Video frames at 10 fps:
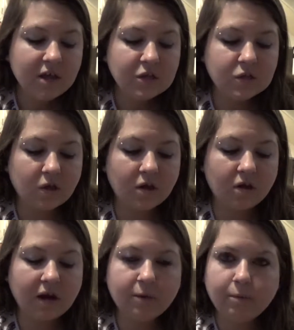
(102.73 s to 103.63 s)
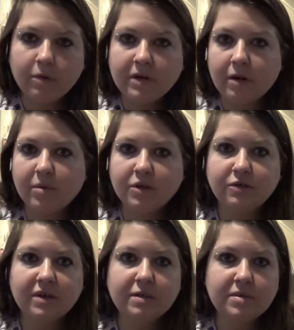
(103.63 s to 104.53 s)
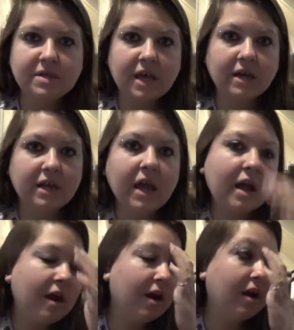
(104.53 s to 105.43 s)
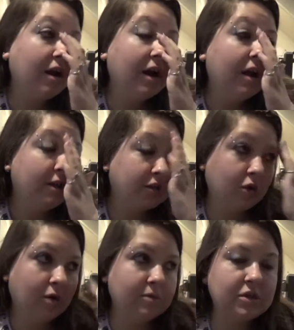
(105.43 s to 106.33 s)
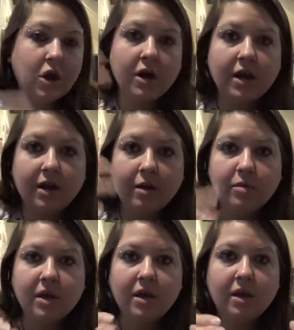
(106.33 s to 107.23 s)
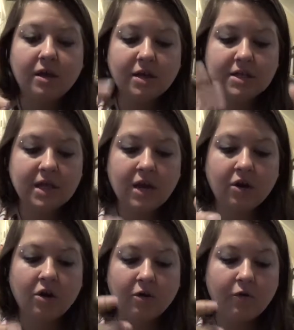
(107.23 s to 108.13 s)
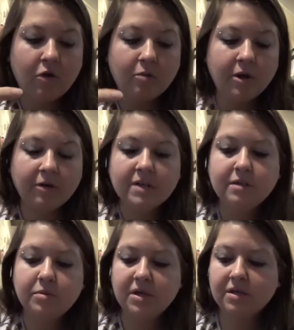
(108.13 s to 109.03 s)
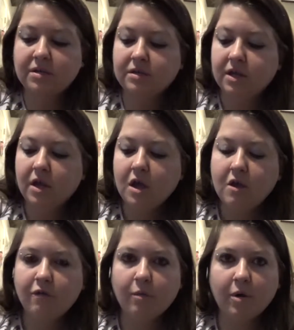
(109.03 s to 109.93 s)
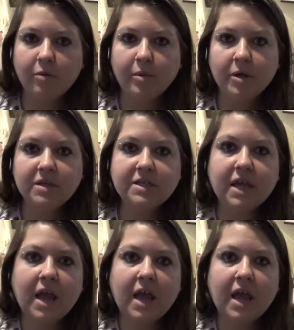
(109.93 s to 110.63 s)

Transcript: So I wrote down a bunch of recipes out of there. So I'm starting a big container of all my recipes from all the books.